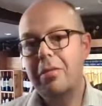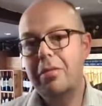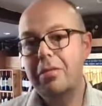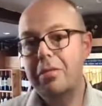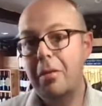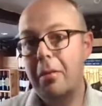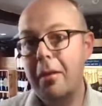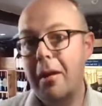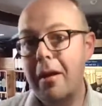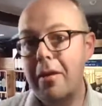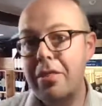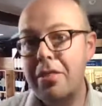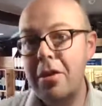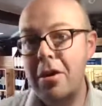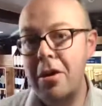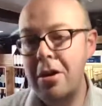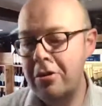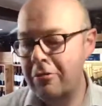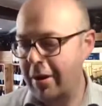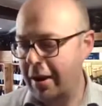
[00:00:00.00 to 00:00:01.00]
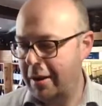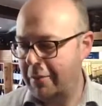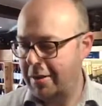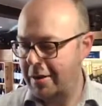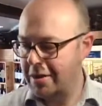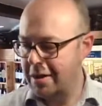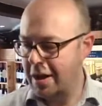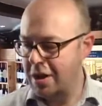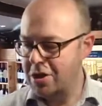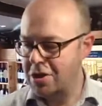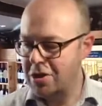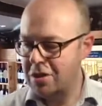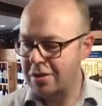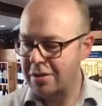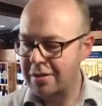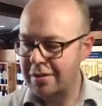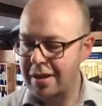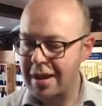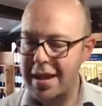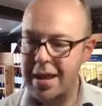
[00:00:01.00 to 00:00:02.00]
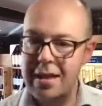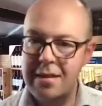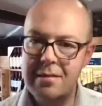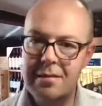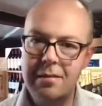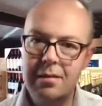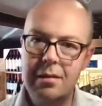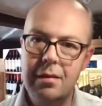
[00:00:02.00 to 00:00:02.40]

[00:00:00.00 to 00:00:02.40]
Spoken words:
My third recommendation is,